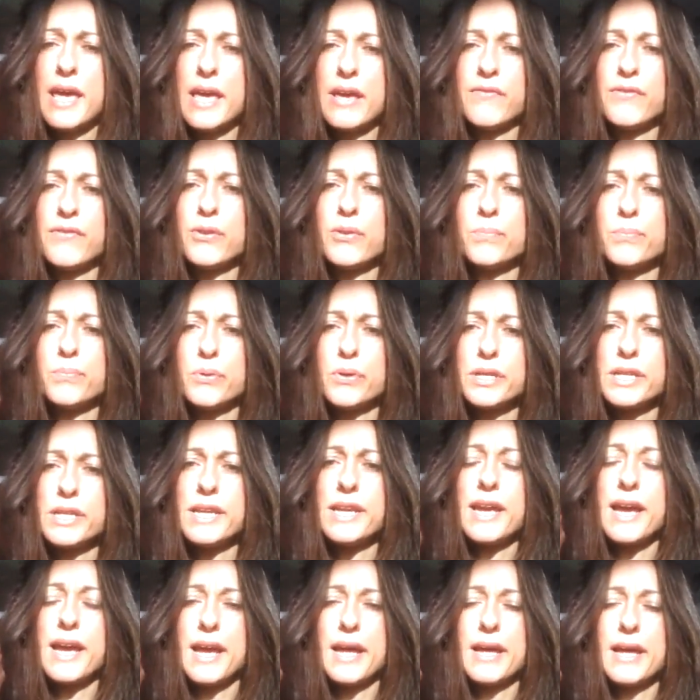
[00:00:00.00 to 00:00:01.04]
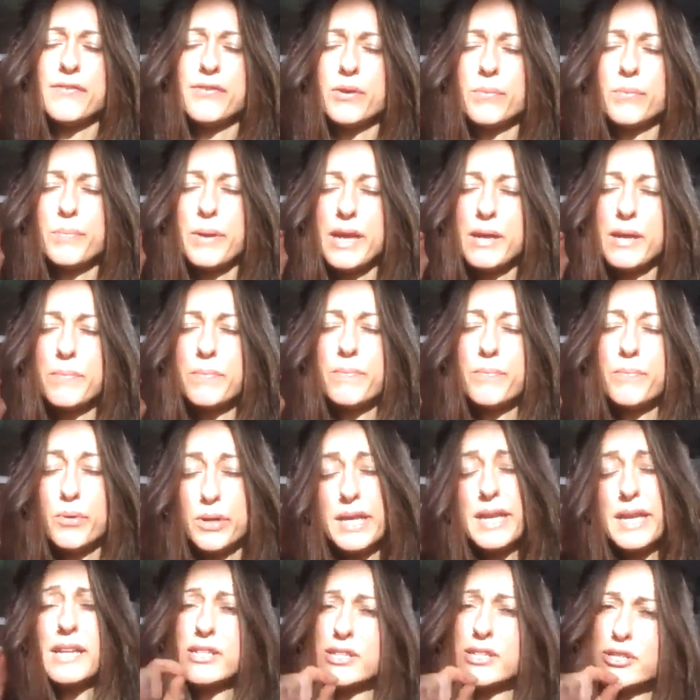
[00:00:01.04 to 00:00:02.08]
if your body
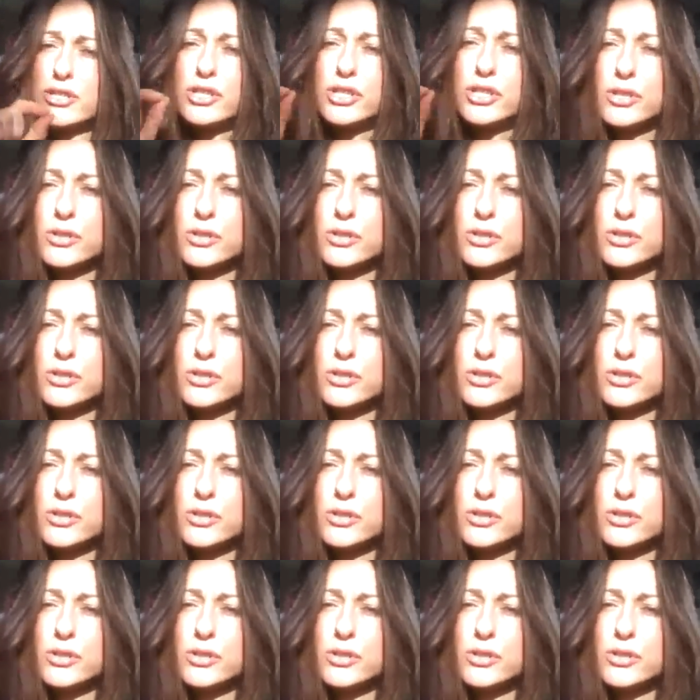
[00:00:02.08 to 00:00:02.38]
has to